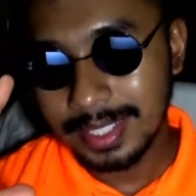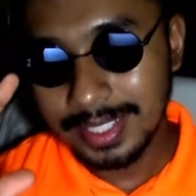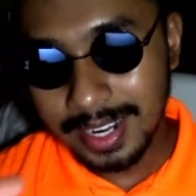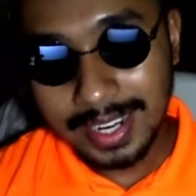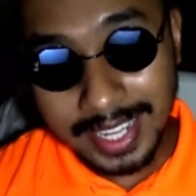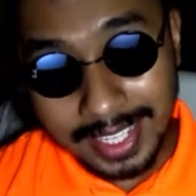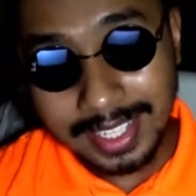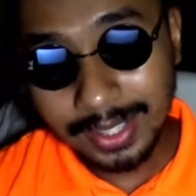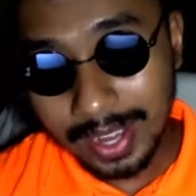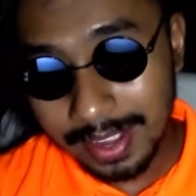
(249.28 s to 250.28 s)
It's not
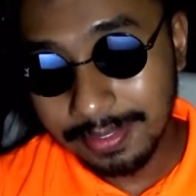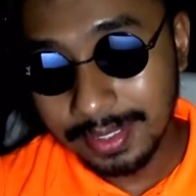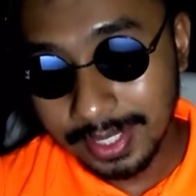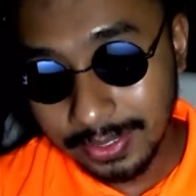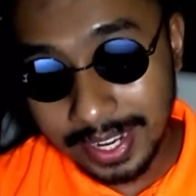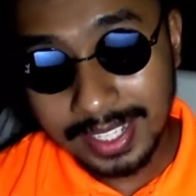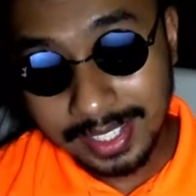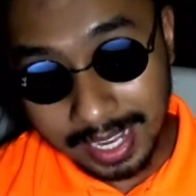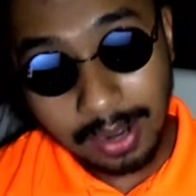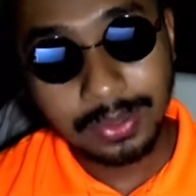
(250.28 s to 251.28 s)
easy to have great
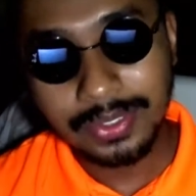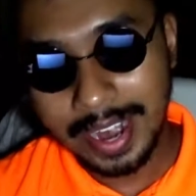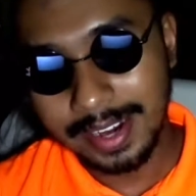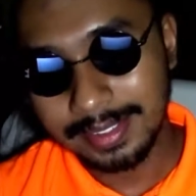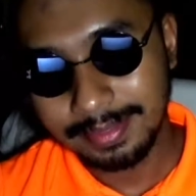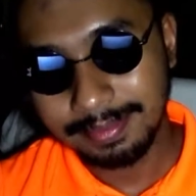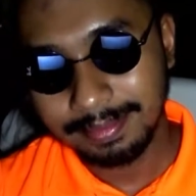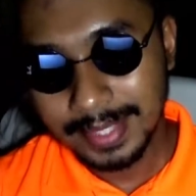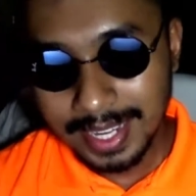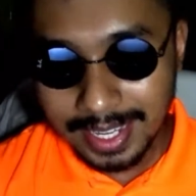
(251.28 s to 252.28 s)
soundtrack.
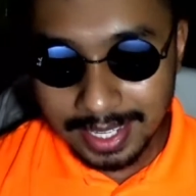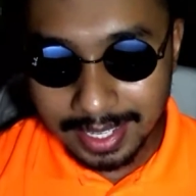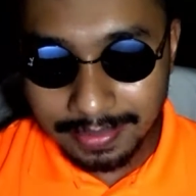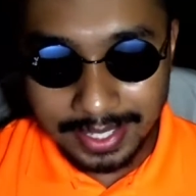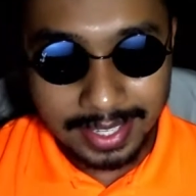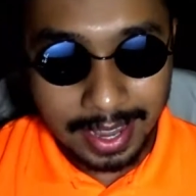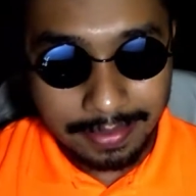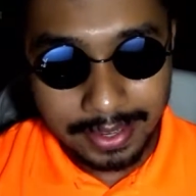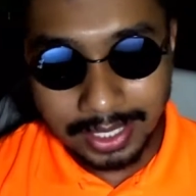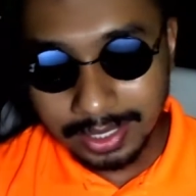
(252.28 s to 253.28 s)
If it's
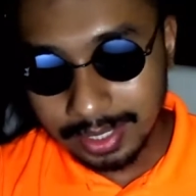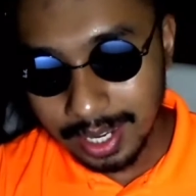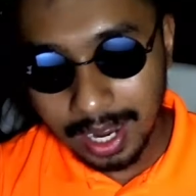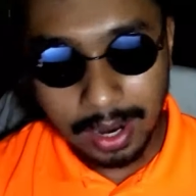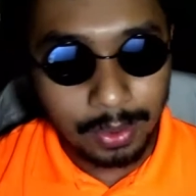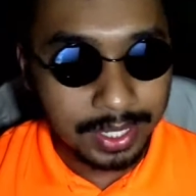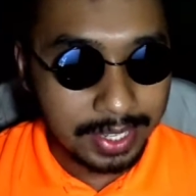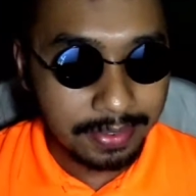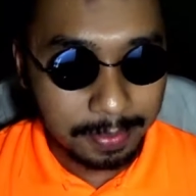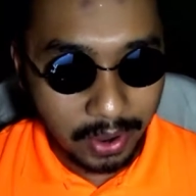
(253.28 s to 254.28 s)
average, I won't
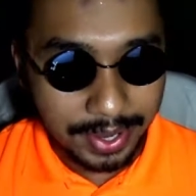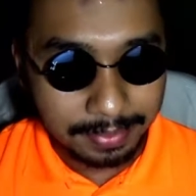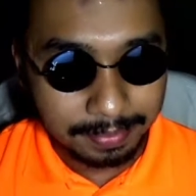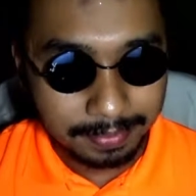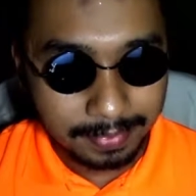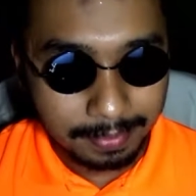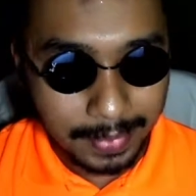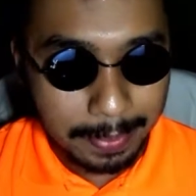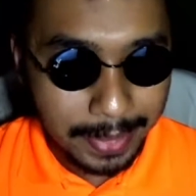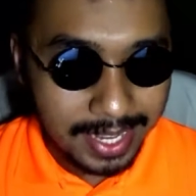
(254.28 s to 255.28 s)
give a point.
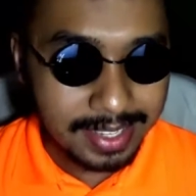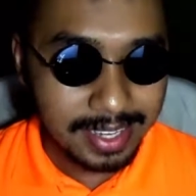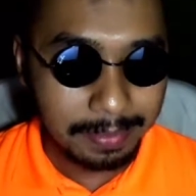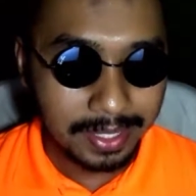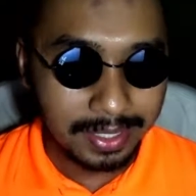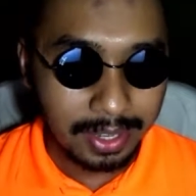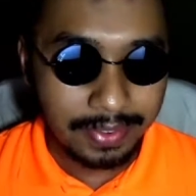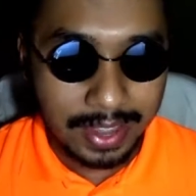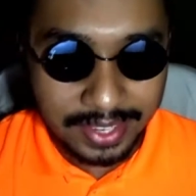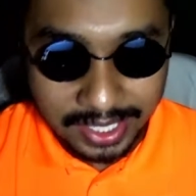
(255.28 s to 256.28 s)
My best example of
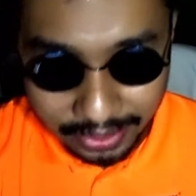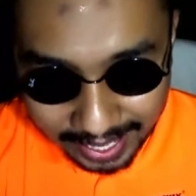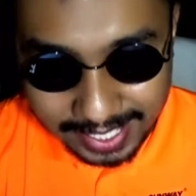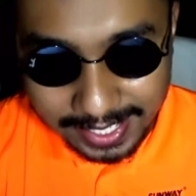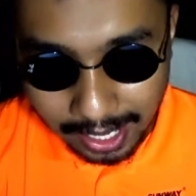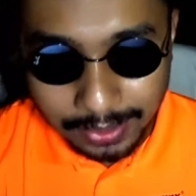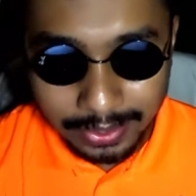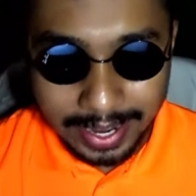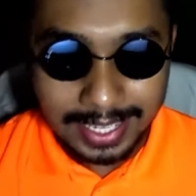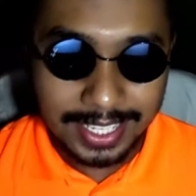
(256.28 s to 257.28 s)
having great
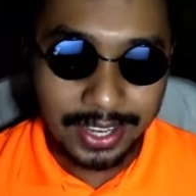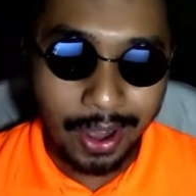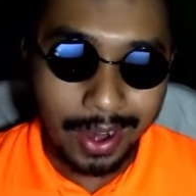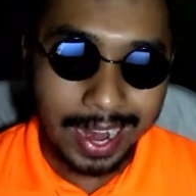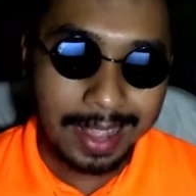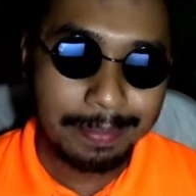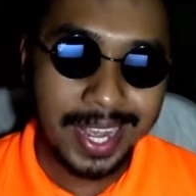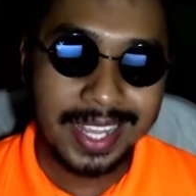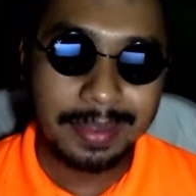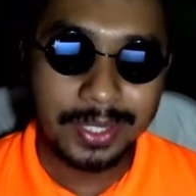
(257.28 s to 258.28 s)
soundtrack is Hotline
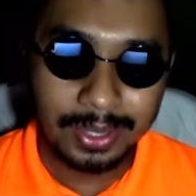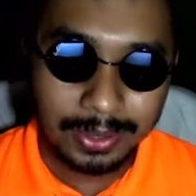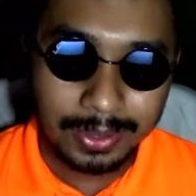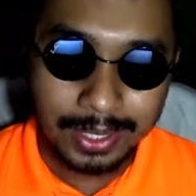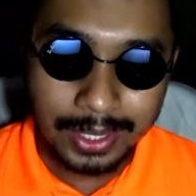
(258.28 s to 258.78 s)
Miami 2